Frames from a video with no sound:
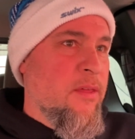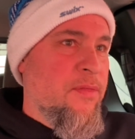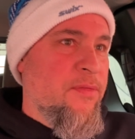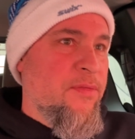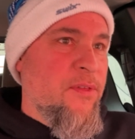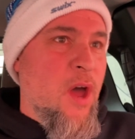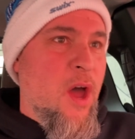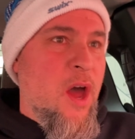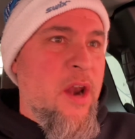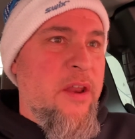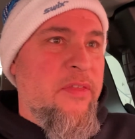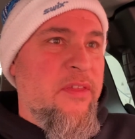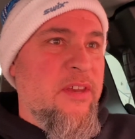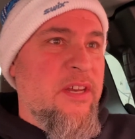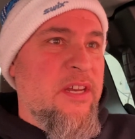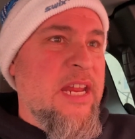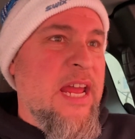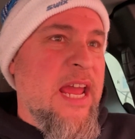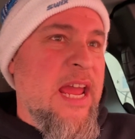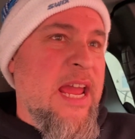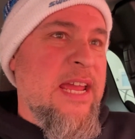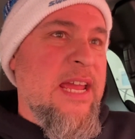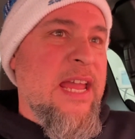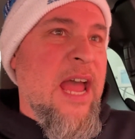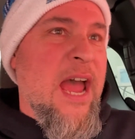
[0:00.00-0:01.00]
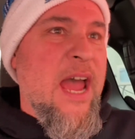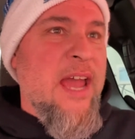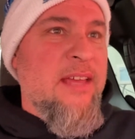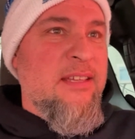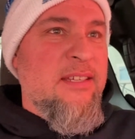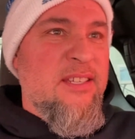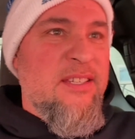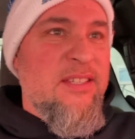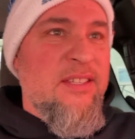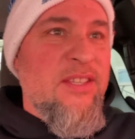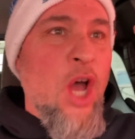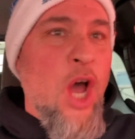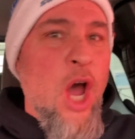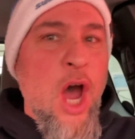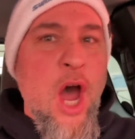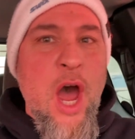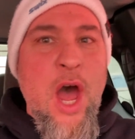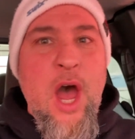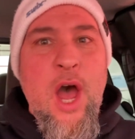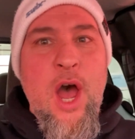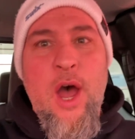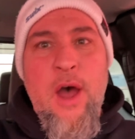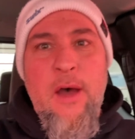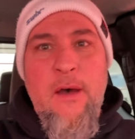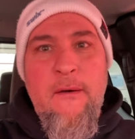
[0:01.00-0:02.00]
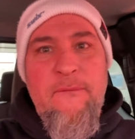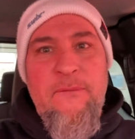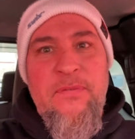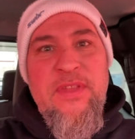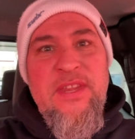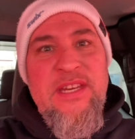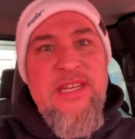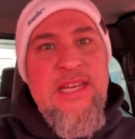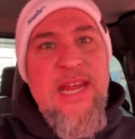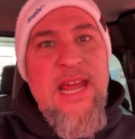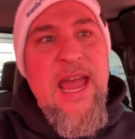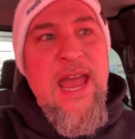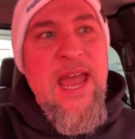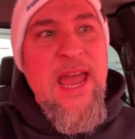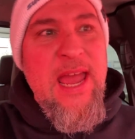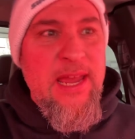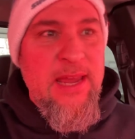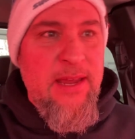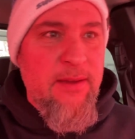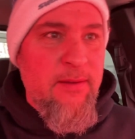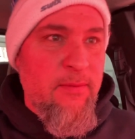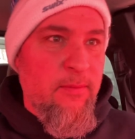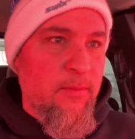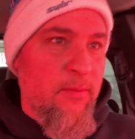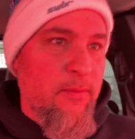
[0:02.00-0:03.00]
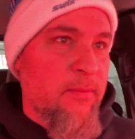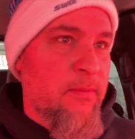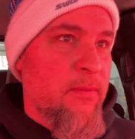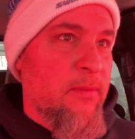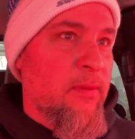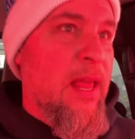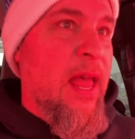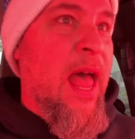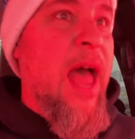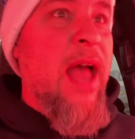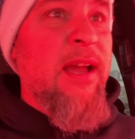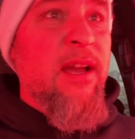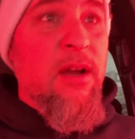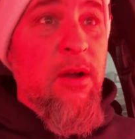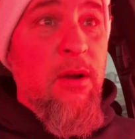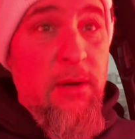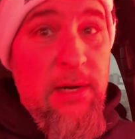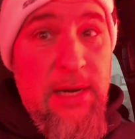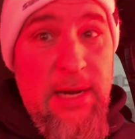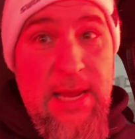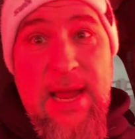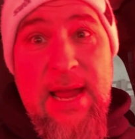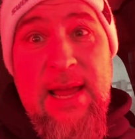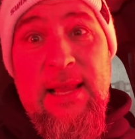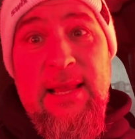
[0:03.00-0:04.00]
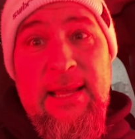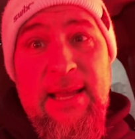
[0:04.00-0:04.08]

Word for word: Thought of the day, guys. Thought of the day. A lot going on